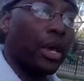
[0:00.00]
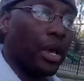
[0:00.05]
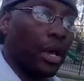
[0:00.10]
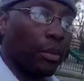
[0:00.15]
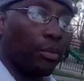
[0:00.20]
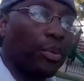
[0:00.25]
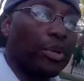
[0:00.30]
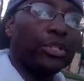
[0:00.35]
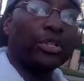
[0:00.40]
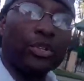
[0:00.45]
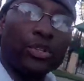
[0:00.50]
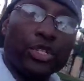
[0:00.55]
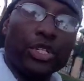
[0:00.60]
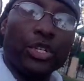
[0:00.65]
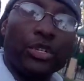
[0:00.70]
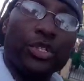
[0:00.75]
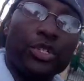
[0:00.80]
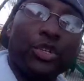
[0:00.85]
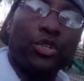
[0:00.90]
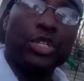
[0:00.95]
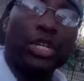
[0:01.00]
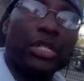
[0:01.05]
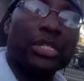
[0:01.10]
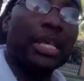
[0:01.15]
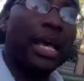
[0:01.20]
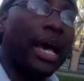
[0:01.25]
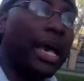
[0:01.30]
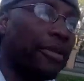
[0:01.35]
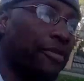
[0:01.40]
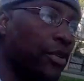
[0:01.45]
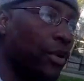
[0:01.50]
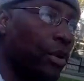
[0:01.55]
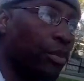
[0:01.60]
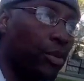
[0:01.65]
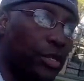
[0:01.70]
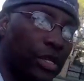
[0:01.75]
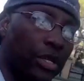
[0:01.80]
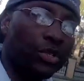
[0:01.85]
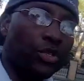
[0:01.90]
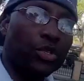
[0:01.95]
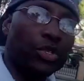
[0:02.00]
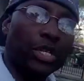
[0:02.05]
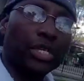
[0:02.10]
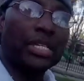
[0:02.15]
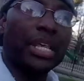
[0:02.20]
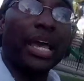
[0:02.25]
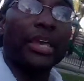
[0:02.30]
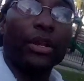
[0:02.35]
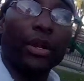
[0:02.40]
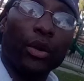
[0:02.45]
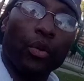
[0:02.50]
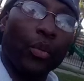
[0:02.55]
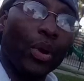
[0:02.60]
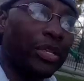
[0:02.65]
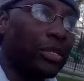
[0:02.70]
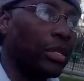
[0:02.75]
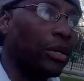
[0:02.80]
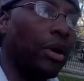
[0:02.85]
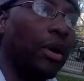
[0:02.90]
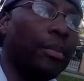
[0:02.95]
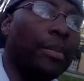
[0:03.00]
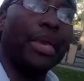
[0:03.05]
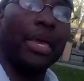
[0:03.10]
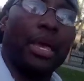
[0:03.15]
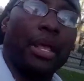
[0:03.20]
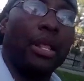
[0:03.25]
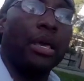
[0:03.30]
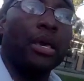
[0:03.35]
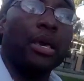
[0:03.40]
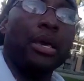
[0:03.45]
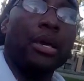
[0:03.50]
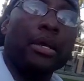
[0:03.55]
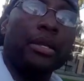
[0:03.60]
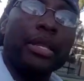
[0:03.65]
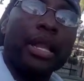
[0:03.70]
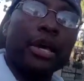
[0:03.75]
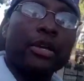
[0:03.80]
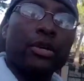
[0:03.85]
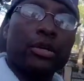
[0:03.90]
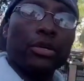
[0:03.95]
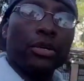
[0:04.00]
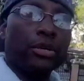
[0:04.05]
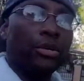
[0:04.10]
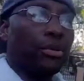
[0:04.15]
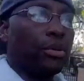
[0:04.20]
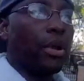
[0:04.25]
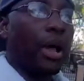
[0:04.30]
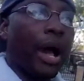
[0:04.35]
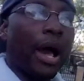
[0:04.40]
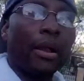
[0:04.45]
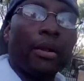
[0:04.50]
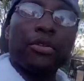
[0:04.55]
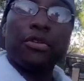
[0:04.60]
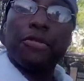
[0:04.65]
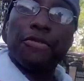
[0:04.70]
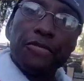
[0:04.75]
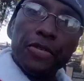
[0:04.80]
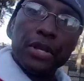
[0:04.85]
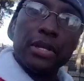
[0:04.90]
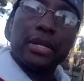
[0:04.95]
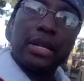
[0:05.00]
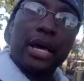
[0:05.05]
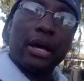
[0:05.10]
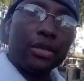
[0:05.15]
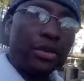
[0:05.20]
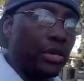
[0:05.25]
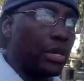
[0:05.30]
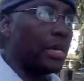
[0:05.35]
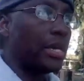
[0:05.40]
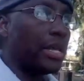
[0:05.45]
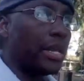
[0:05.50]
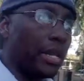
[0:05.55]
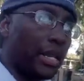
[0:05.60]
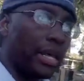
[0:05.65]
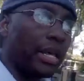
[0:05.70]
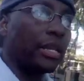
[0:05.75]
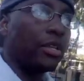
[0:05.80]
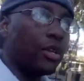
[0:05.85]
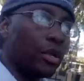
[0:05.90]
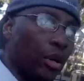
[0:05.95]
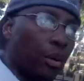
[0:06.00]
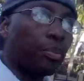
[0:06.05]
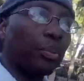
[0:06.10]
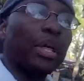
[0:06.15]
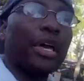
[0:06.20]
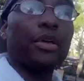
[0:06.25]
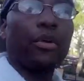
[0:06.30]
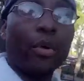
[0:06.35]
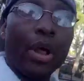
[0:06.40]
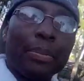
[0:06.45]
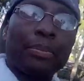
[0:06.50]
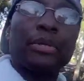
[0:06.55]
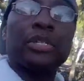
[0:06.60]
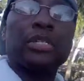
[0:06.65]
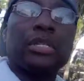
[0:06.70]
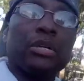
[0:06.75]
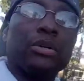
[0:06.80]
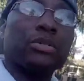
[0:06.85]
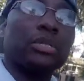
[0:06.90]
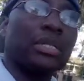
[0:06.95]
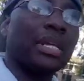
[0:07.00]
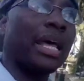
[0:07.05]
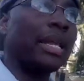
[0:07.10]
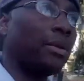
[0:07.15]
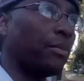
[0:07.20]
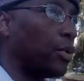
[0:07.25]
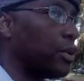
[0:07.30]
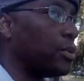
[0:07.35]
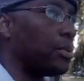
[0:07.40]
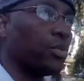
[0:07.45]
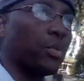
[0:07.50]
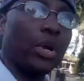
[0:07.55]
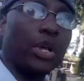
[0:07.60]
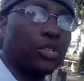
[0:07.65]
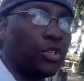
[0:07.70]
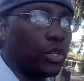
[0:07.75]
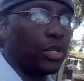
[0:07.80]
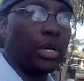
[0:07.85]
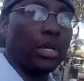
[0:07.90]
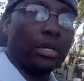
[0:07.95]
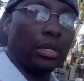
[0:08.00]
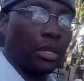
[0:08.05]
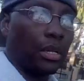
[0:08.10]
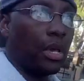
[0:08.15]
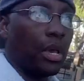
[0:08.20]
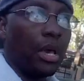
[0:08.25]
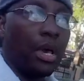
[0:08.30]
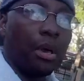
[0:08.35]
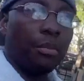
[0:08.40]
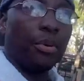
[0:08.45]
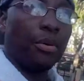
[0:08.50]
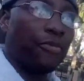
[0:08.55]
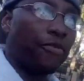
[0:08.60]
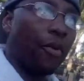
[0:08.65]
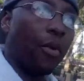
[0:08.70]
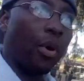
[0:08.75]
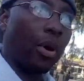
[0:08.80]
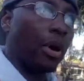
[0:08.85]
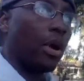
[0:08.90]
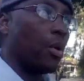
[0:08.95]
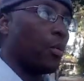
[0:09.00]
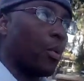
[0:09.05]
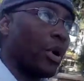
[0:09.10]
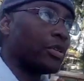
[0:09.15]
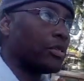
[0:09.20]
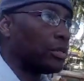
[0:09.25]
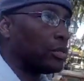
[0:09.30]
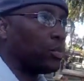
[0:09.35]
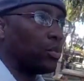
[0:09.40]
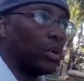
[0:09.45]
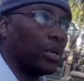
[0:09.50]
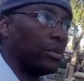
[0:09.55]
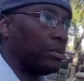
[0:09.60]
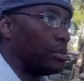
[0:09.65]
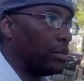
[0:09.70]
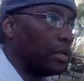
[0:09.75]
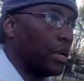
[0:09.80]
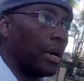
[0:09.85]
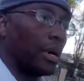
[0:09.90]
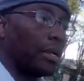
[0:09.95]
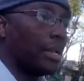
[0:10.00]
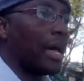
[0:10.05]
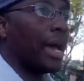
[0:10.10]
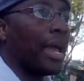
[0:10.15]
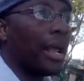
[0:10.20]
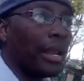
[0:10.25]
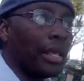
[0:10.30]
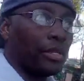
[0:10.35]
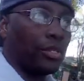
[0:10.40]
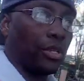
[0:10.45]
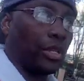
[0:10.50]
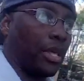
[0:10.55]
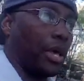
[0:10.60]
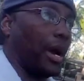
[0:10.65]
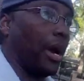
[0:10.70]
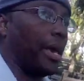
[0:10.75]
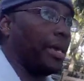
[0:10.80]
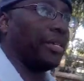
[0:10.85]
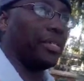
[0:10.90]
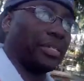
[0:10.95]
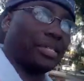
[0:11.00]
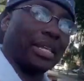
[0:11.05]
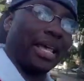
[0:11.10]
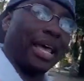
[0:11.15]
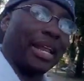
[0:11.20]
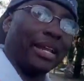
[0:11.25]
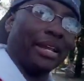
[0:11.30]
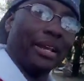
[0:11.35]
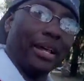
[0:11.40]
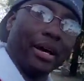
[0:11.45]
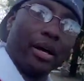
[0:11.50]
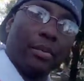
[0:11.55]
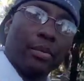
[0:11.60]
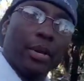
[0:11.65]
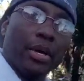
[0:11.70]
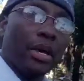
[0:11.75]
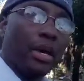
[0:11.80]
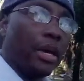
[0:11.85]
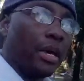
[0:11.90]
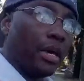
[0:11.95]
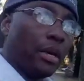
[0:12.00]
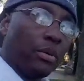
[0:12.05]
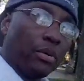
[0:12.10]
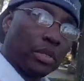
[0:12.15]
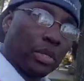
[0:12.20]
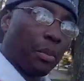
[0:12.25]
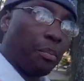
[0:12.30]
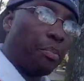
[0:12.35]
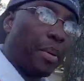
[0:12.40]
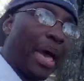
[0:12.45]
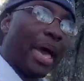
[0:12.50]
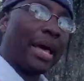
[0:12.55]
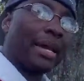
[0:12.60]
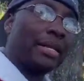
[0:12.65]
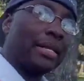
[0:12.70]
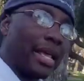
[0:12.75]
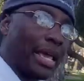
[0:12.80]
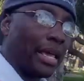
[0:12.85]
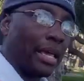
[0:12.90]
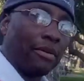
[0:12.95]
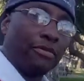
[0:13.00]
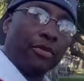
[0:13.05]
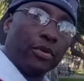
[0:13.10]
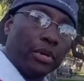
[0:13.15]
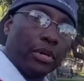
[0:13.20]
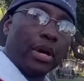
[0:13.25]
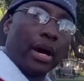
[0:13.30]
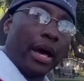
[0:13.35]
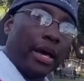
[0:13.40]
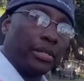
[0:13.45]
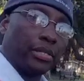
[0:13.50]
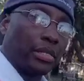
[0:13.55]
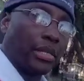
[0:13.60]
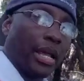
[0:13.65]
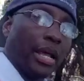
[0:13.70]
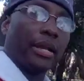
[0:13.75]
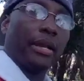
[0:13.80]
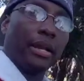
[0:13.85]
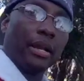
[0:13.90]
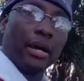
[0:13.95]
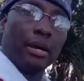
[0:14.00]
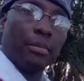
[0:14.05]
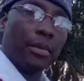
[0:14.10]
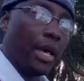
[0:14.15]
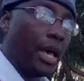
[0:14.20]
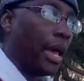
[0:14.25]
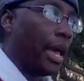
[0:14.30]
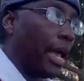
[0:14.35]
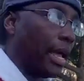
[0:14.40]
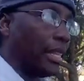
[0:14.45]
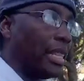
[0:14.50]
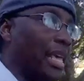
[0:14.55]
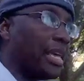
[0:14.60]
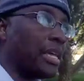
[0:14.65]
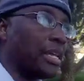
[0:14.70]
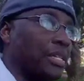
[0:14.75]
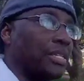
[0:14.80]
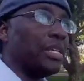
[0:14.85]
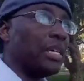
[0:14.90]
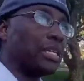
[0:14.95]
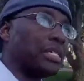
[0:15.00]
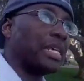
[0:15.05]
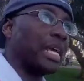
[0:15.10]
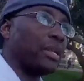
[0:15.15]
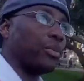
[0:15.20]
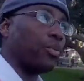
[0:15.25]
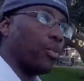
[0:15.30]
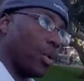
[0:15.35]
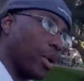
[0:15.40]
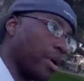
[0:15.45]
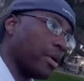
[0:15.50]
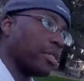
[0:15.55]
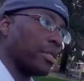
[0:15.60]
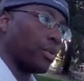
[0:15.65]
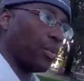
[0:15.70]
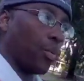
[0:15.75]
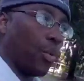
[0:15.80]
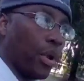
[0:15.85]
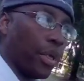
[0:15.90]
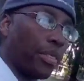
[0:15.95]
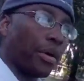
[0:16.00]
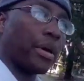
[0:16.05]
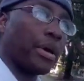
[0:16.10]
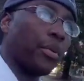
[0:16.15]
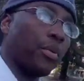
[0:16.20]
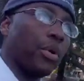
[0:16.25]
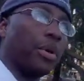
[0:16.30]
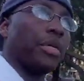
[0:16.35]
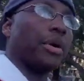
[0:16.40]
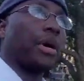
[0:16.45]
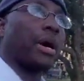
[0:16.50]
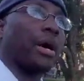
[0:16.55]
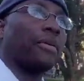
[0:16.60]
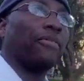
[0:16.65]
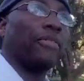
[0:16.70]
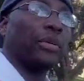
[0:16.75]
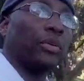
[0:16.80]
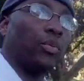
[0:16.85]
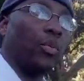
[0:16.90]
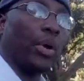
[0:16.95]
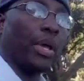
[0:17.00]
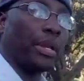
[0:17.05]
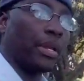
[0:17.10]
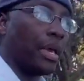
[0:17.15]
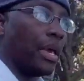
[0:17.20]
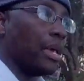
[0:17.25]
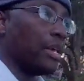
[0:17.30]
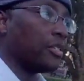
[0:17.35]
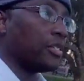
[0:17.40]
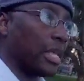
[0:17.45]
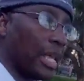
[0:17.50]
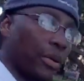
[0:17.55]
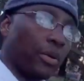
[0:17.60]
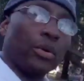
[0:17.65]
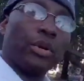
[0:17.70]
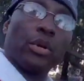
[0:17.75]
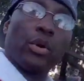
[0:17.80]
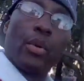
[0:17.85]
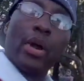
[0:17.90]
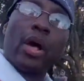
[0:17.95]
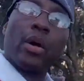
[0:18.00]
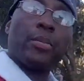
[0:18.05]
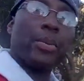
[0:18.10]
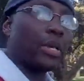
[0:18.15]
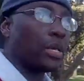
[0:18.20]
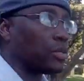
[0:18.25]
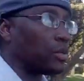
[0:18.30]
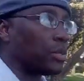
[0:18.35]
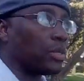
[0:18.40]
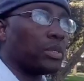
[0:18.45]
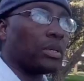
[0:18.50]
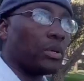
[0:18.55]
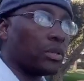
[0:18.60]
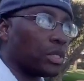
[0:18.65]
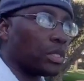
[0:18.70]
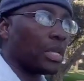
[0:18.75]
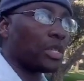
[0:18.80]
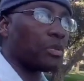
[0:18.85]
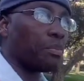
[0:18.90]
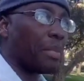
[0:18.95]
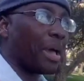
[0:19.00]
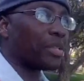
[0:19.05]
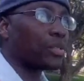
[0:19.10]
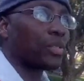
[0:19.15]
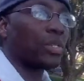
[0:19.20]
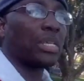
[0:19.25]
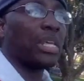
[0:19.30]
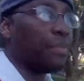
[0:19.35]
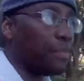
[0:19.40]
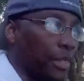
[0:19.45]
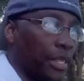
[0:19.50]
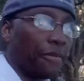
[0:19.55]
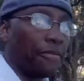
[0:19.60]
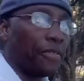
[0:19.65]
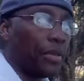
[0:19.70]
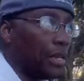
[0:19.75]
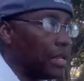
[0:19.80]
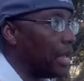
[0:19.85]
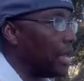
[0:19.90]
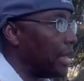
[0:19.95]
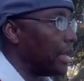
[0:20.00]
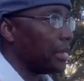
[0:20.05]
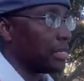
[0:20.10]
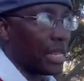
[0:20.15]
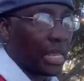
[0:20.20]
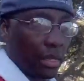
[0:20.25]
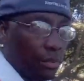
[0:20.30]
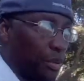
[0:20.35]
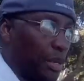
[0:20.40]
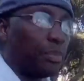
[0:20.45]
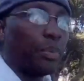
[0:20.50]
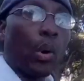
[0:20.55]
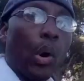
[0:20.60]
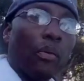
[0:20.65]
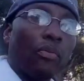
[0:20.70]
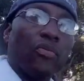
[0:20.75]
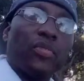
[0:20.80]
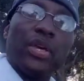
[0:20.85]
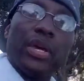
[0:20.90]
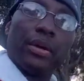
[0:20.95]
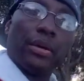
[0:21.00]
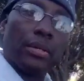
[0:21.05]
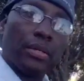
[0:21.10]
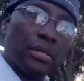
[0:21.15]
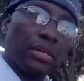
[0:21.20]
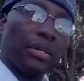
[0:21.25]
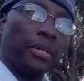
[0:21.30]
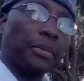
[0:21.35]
a Brazilian jiu-jitsu guy, if you're a Brazilian jiu-jitsu guy and you learn wrestling, oh man, now you're hot on your feet now. You can get it in. You can apply your grappling skills standing, whereas you couldn't before. Wrestlers would annihilate you guys standing up. It was a bad day for you guys standing up, and they could dictate where the conflict went, standing on the ground, because there's such masters keeping their feet and taking people off of theirs.